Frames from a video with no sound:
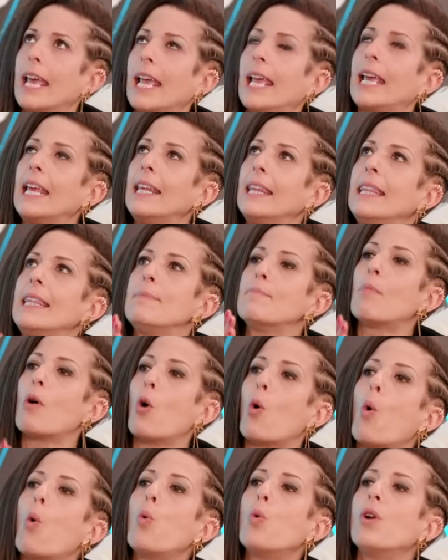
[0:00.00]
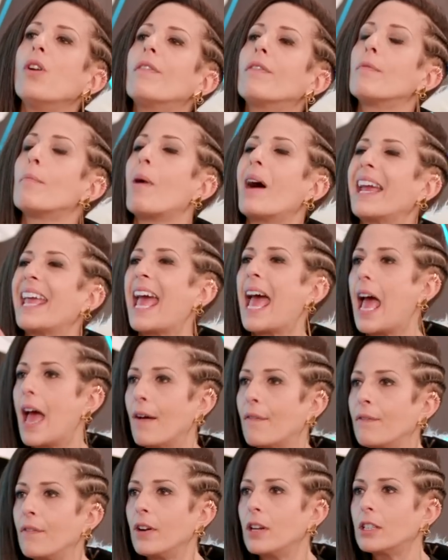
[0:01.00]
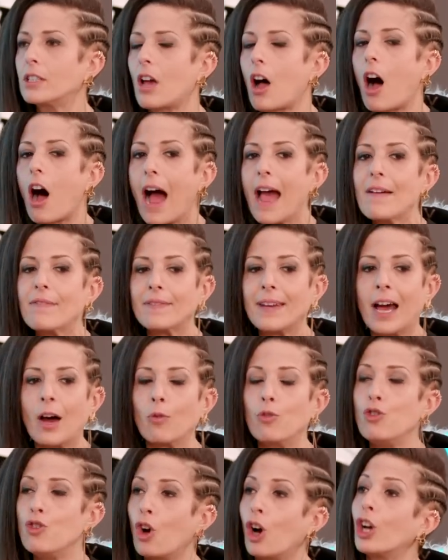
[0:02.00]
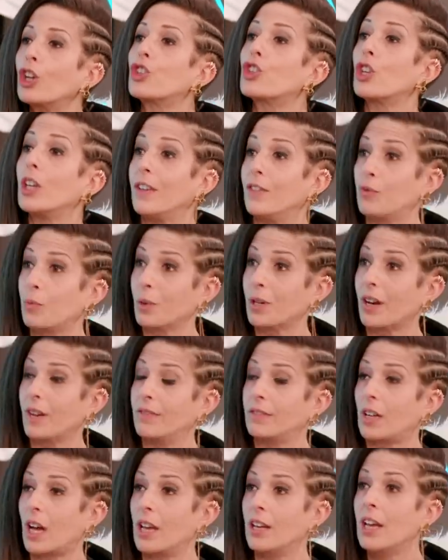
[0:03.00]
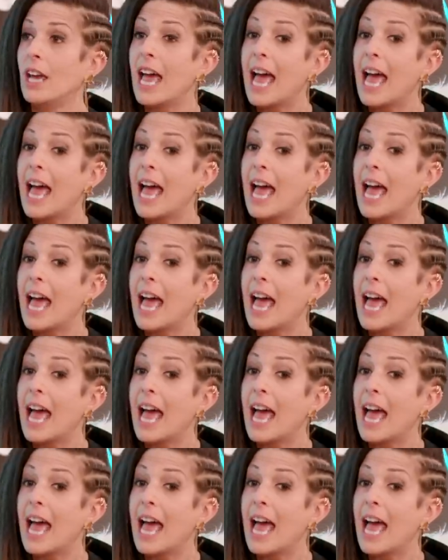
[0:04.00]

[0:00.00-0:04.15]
in all of my efforts, I've now not achieved what I've done.